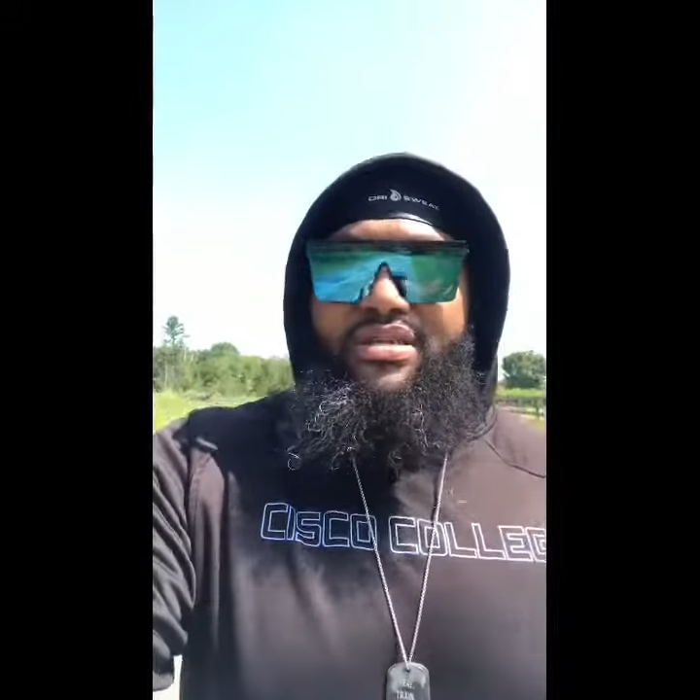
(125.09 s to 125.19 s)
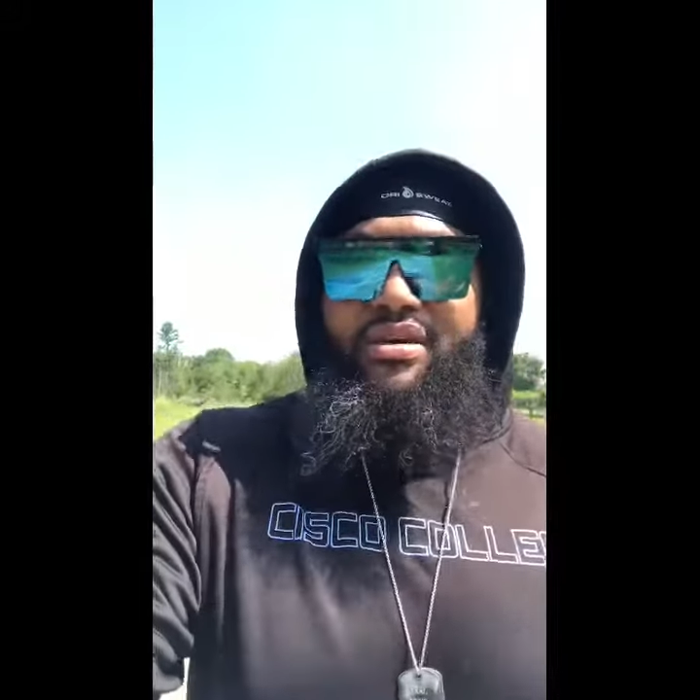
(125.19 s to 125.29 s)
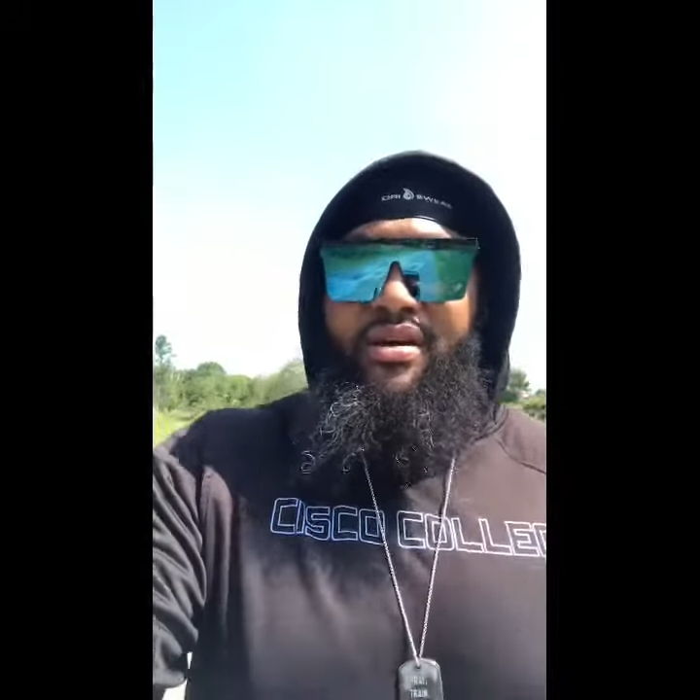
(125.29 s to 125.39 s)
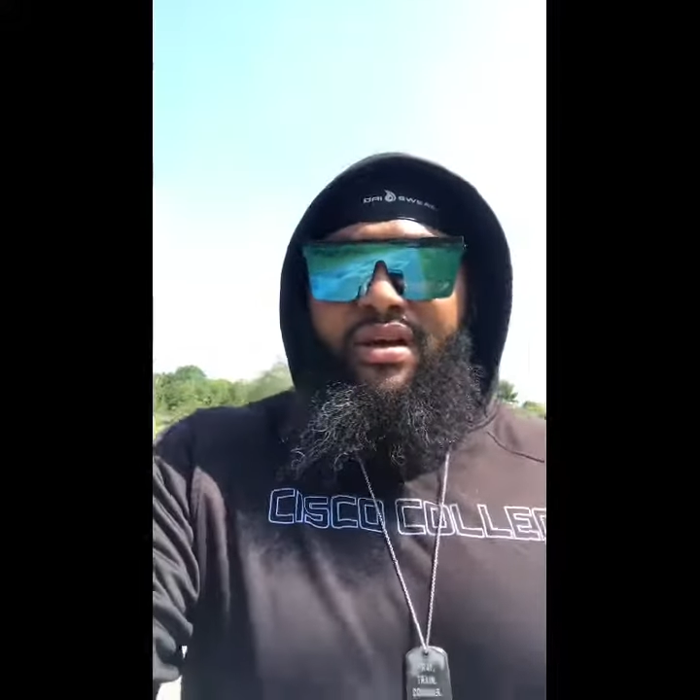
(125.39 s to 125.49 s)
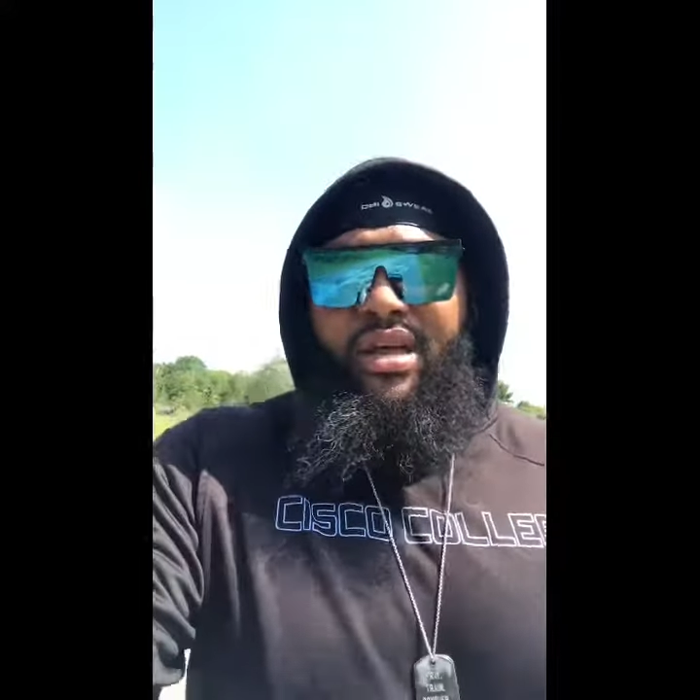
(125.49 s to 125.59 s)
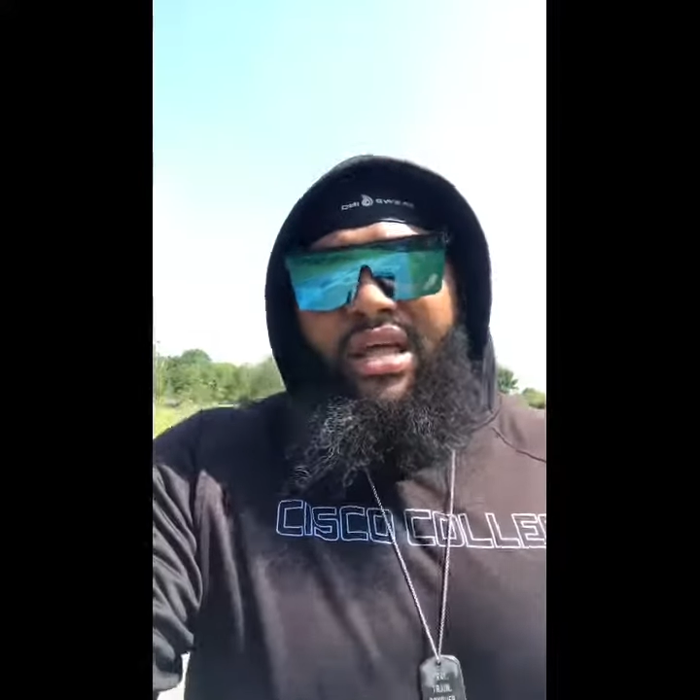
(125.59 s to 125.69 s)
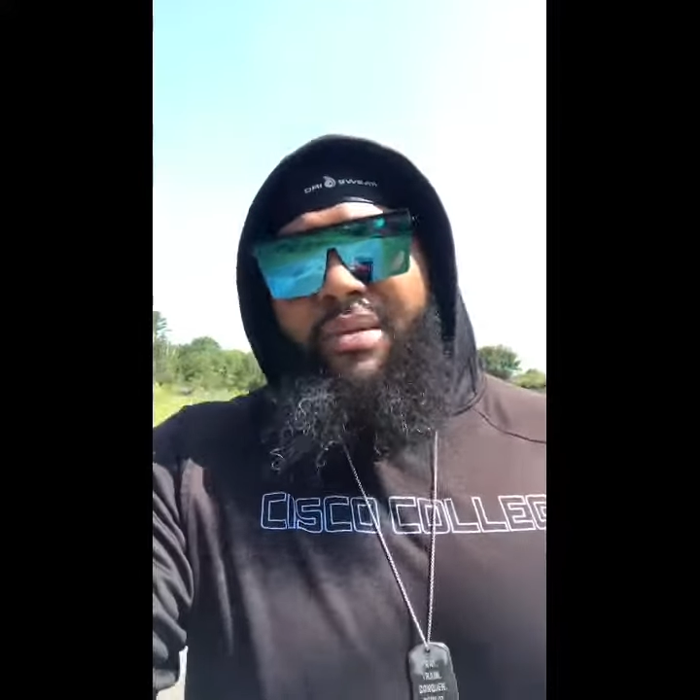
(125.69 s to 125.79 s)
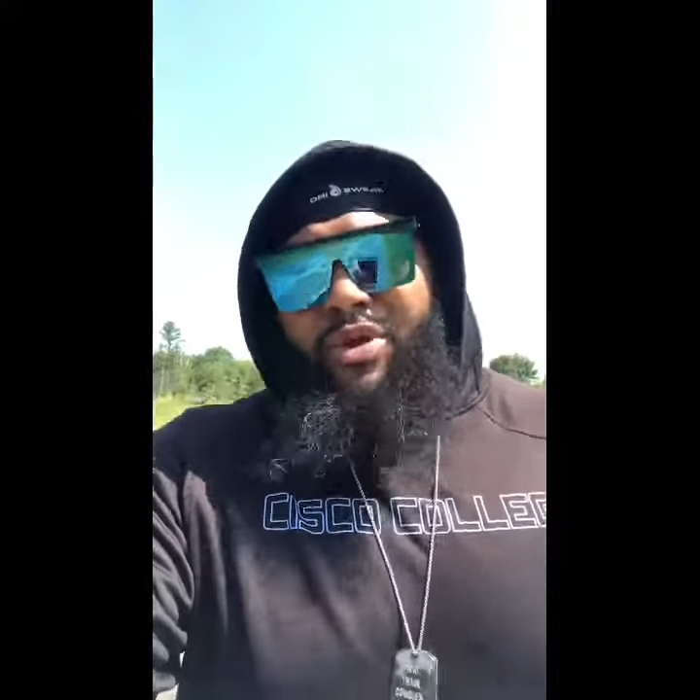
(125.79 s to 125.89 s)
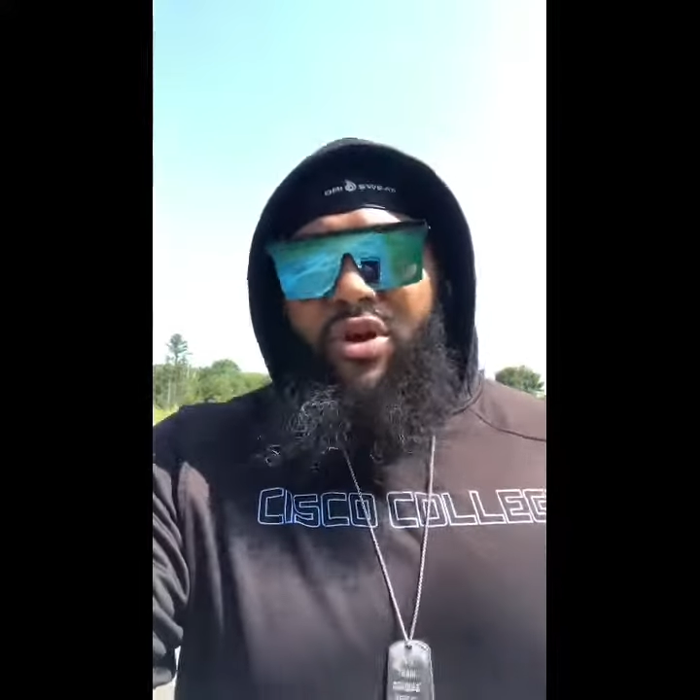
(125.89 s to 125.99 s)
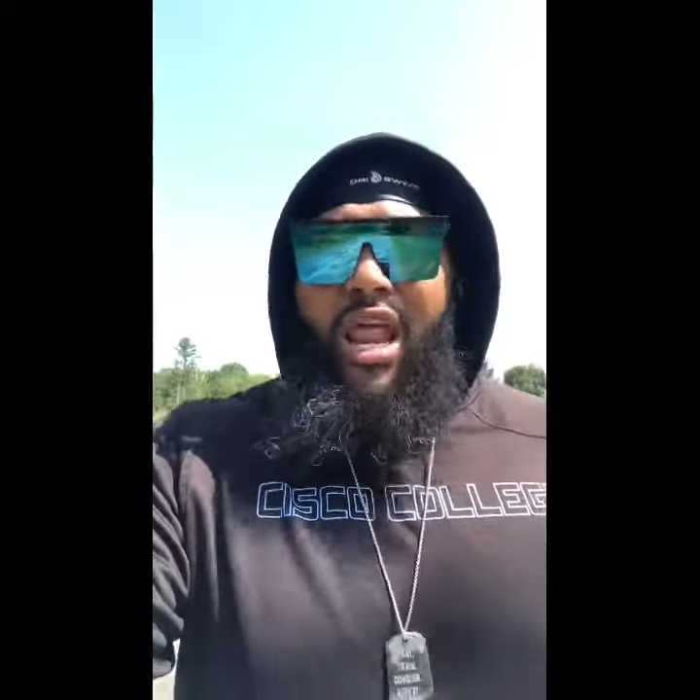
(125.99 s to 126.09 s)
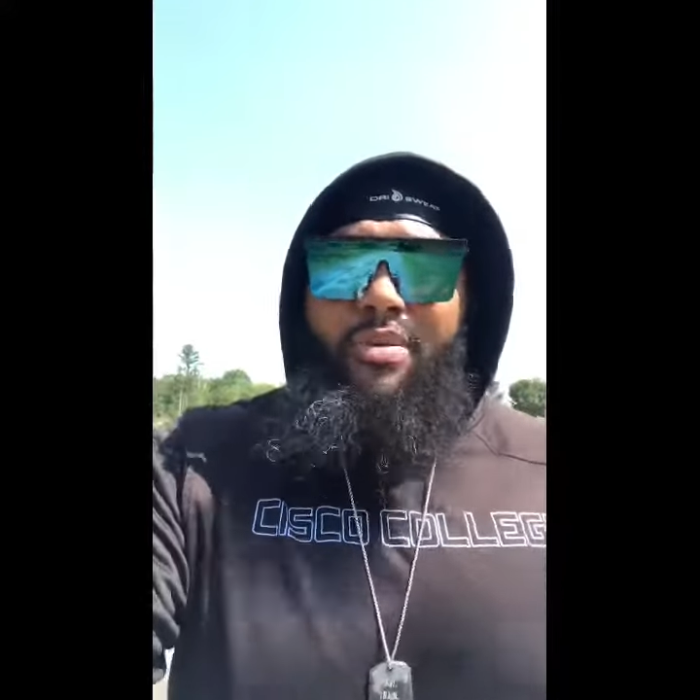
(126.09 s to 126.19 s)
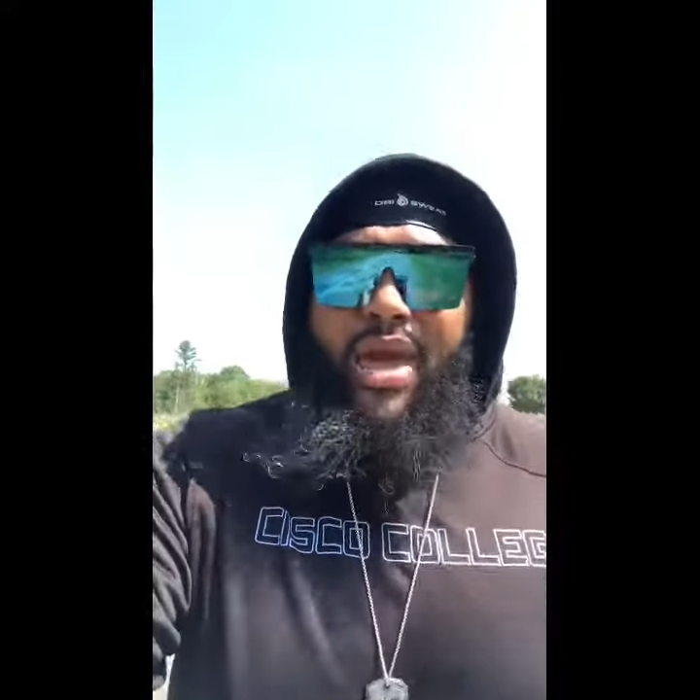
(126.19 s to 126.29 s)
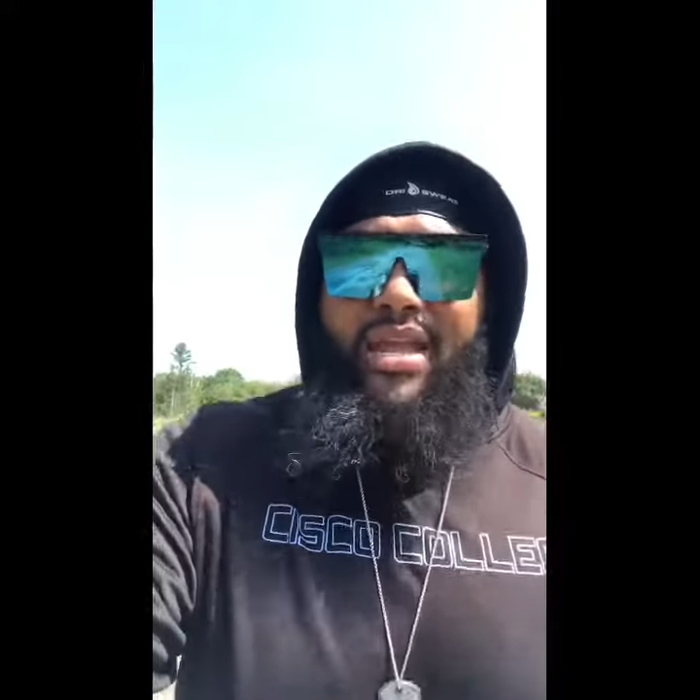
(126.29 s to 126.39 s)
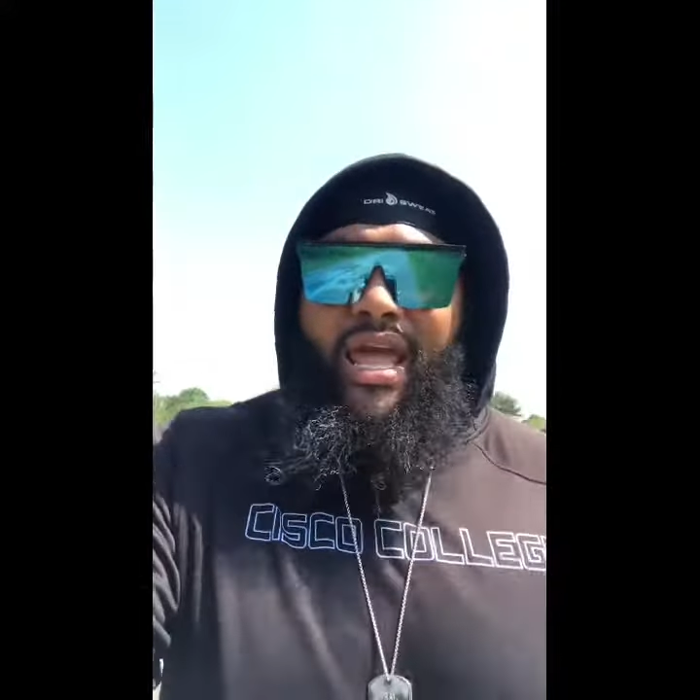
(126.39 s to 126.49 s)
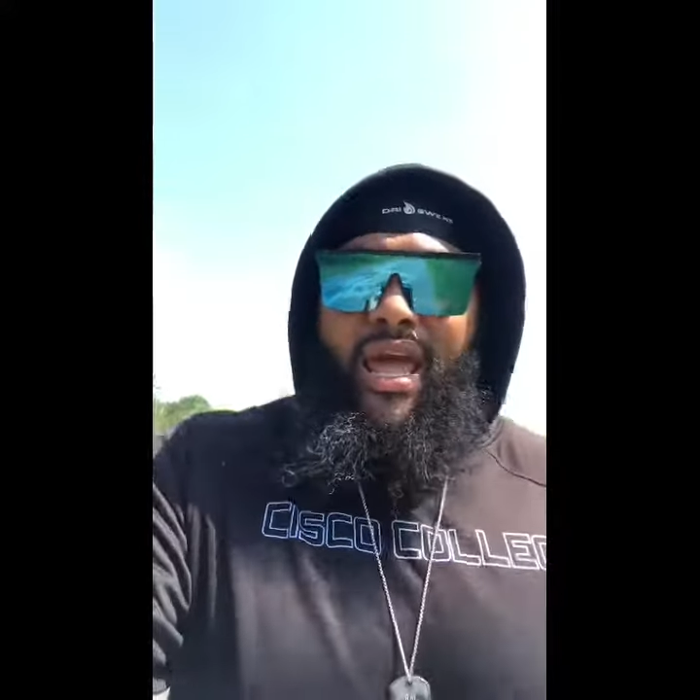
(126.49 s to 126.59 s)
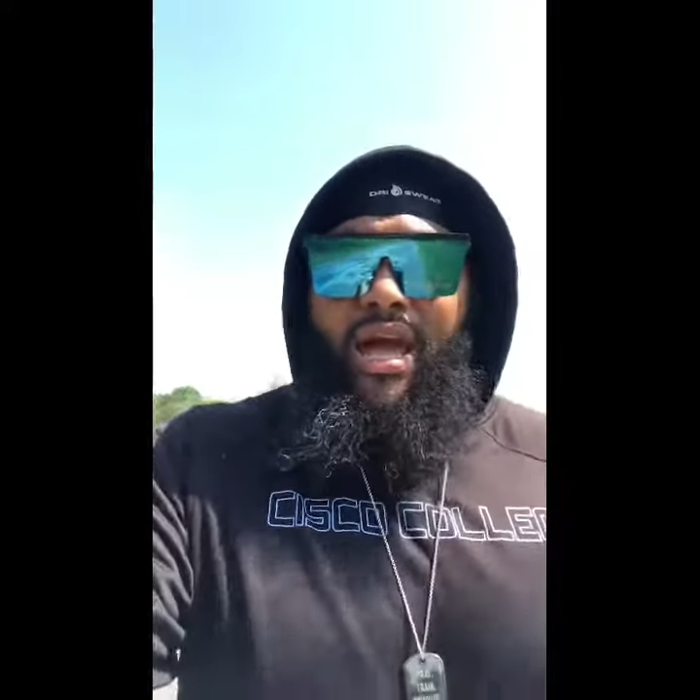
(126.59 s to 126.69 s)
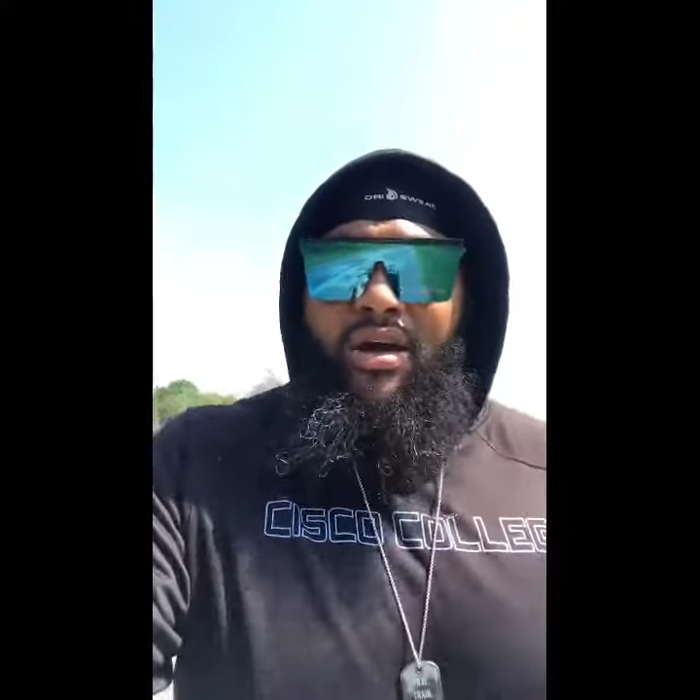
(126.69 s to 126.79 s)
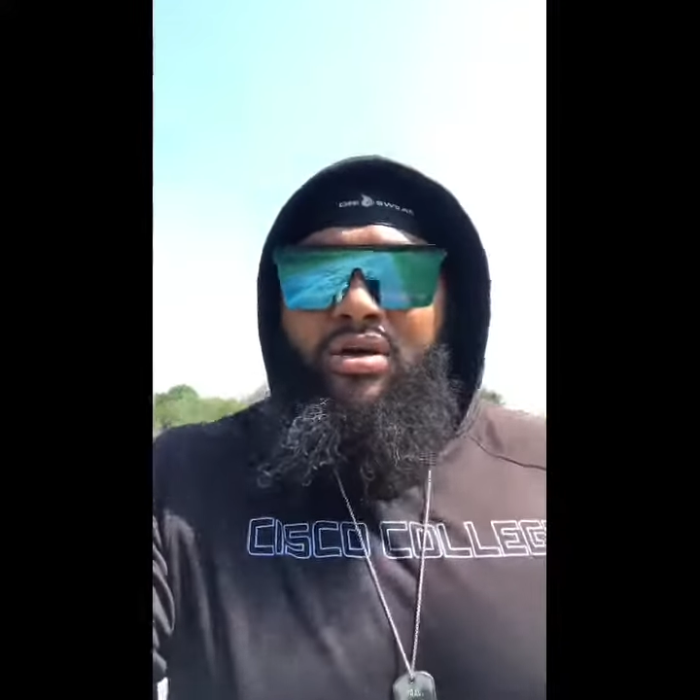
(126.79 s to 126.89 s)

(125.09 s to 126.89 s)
let me go lay back down.